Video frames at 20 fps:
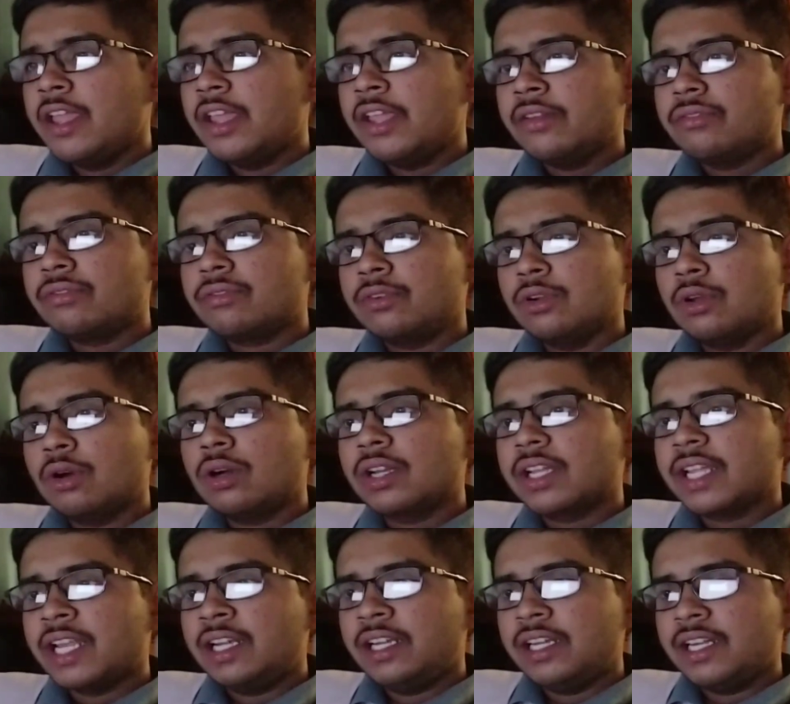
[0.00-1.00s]
If
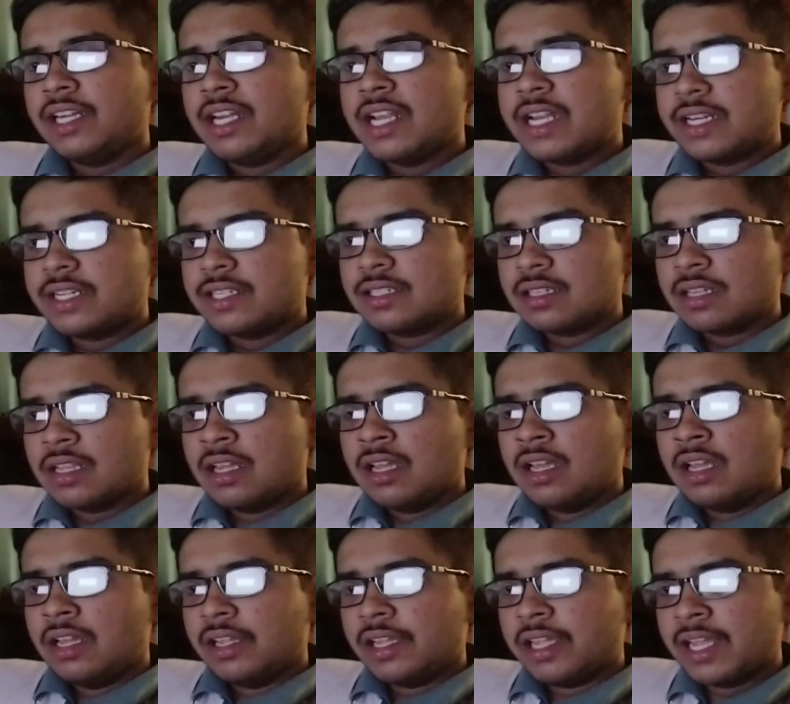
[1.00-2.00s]
no candidates
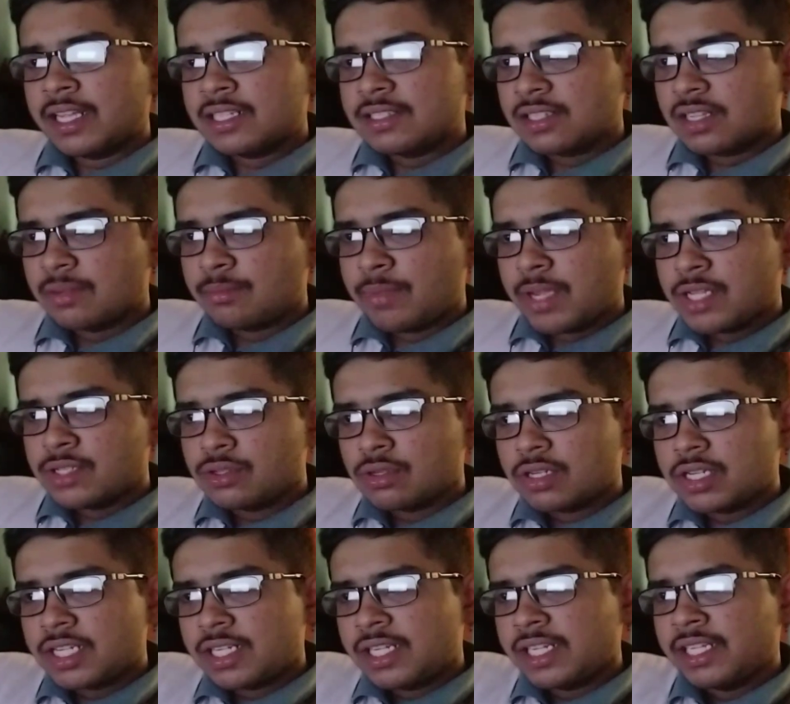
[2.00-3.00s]
has a
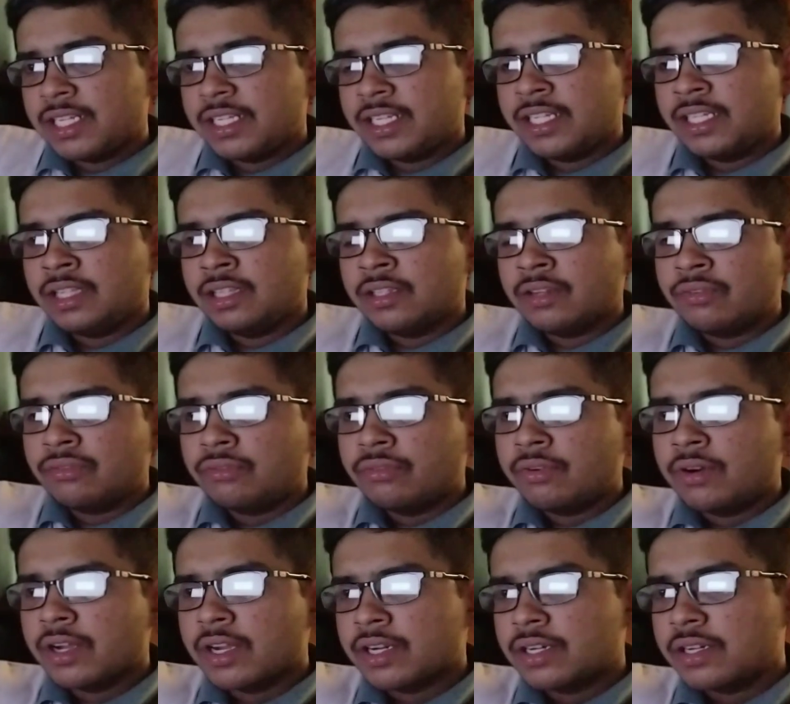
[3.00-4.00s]
majority in the
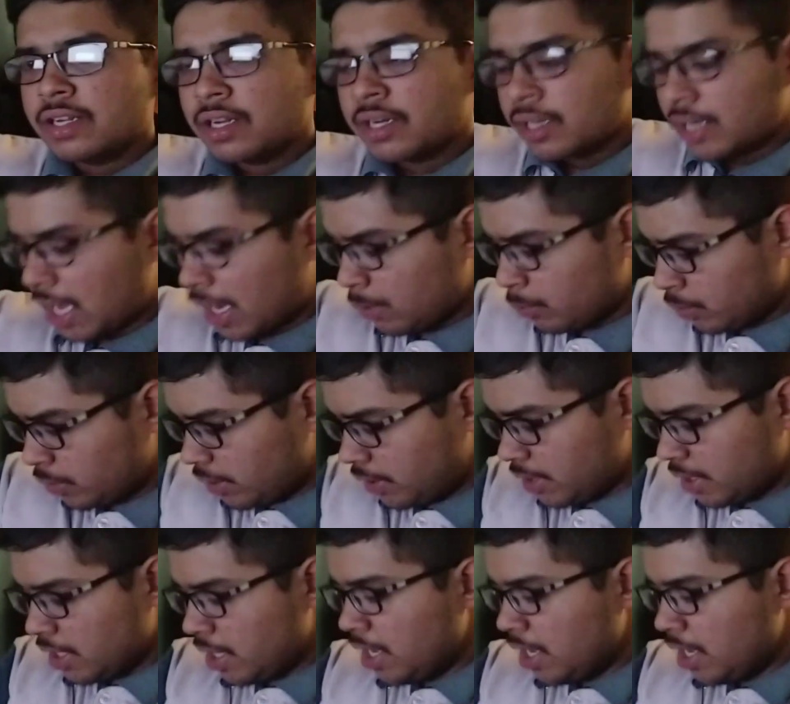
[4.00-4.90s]
first round,